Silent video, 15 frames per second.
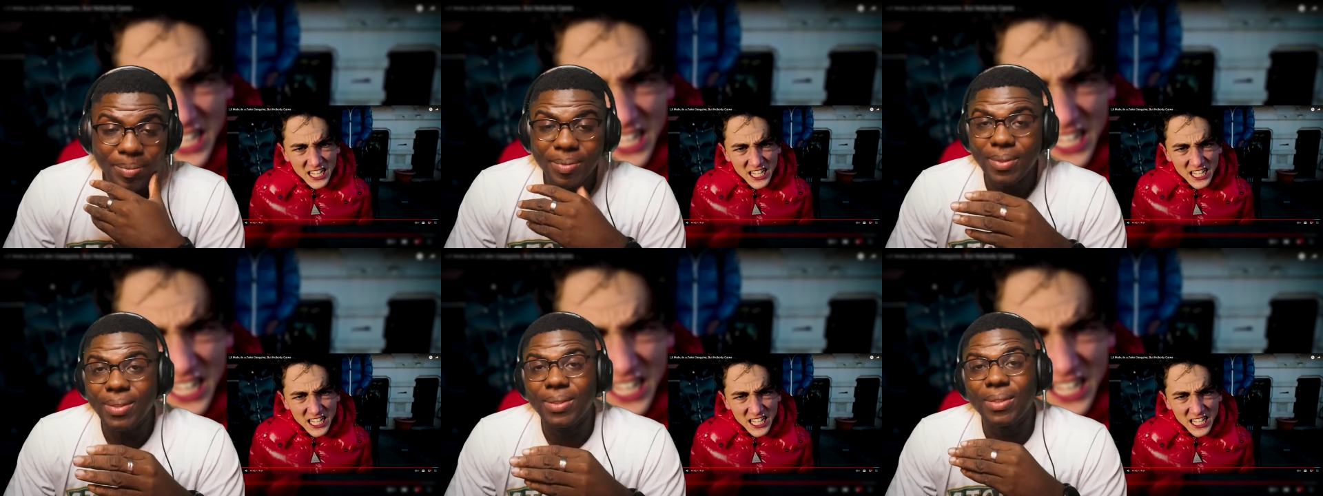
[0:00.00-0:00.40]

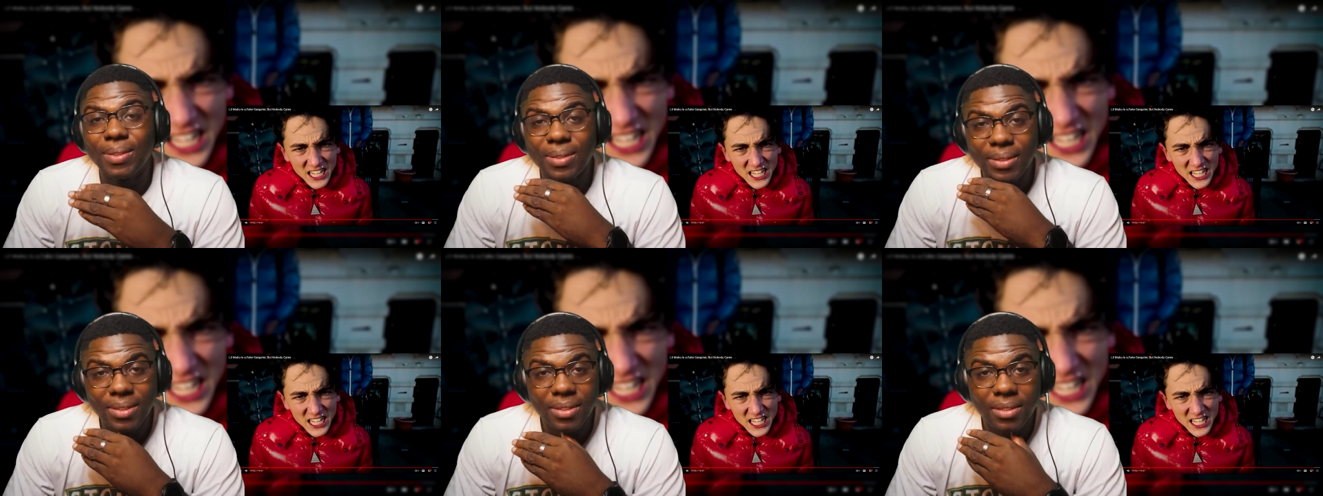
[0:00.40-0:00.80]

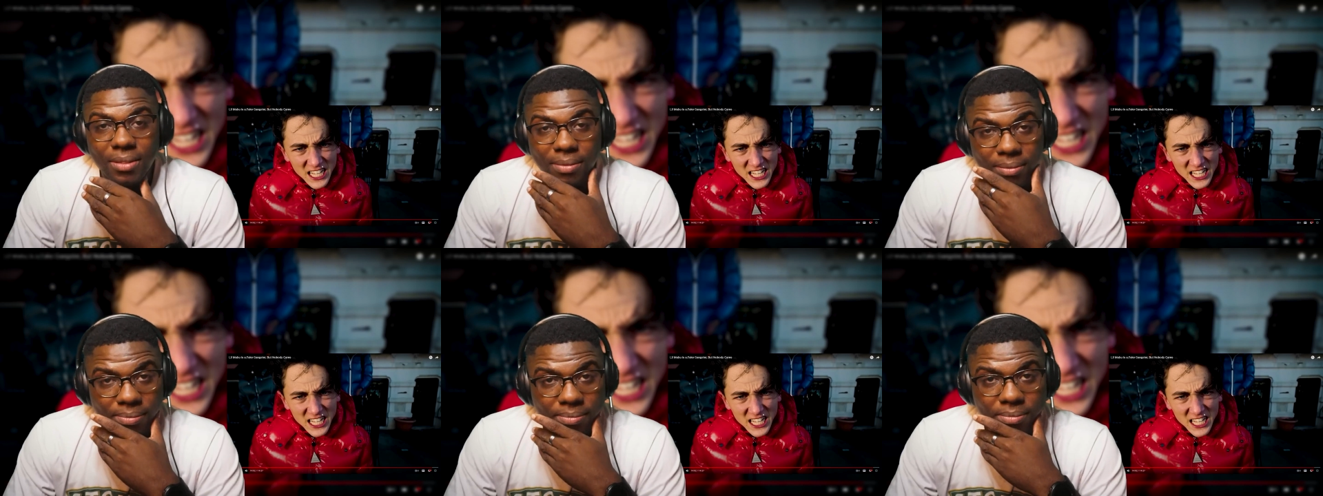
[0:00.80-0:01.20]

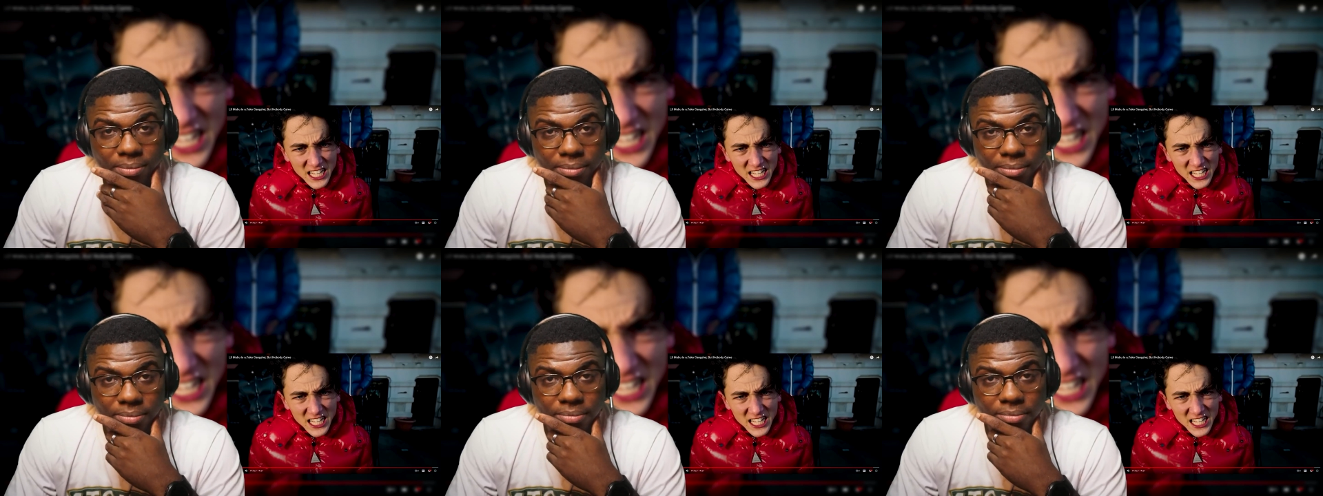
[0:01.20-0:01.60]

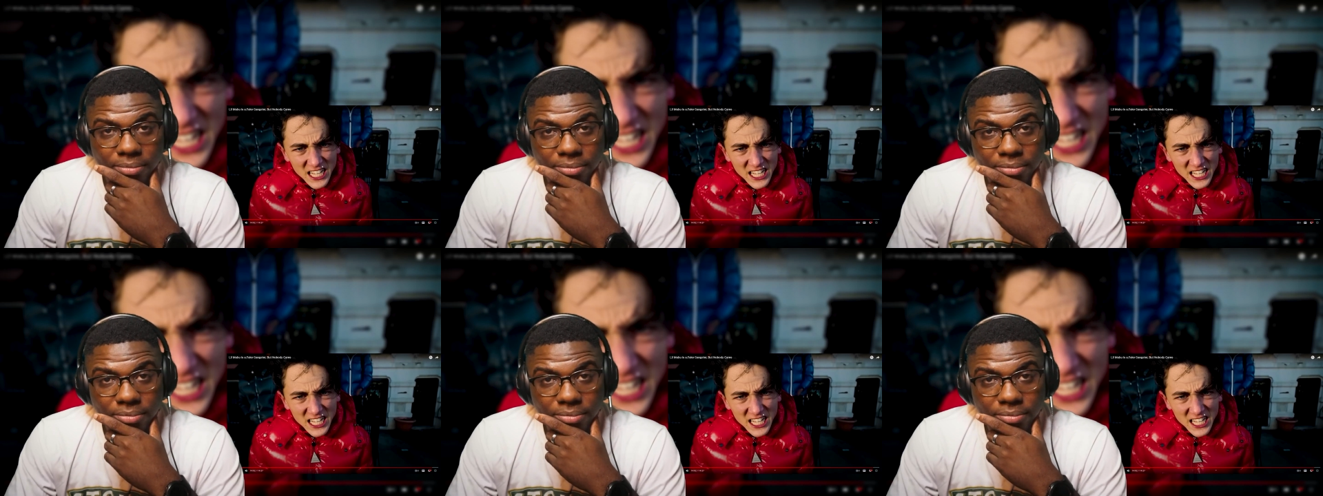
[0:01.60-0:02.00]

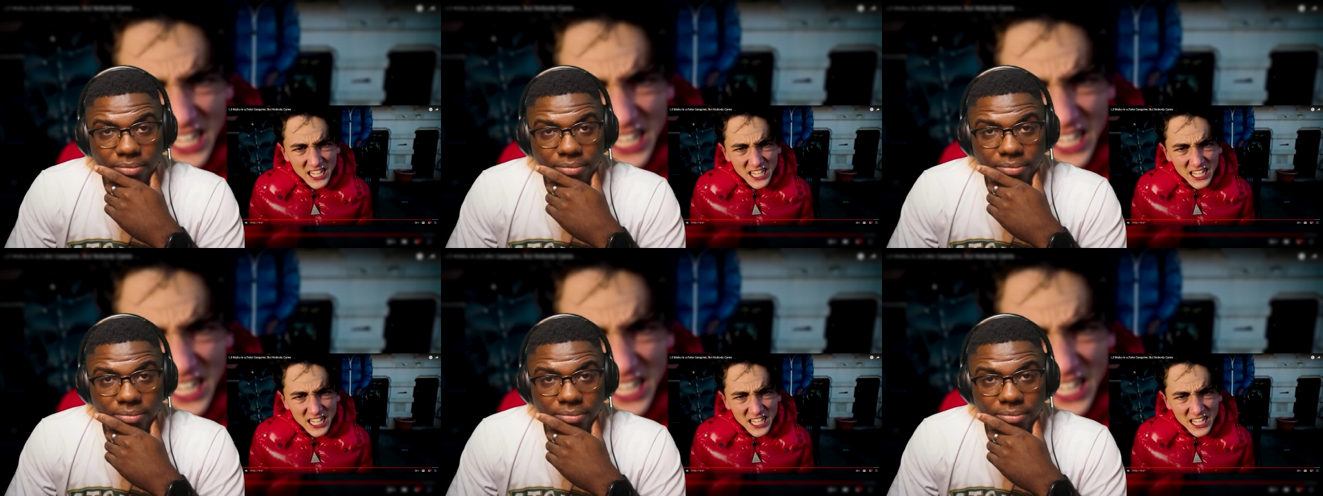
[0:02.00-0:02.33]
(silence)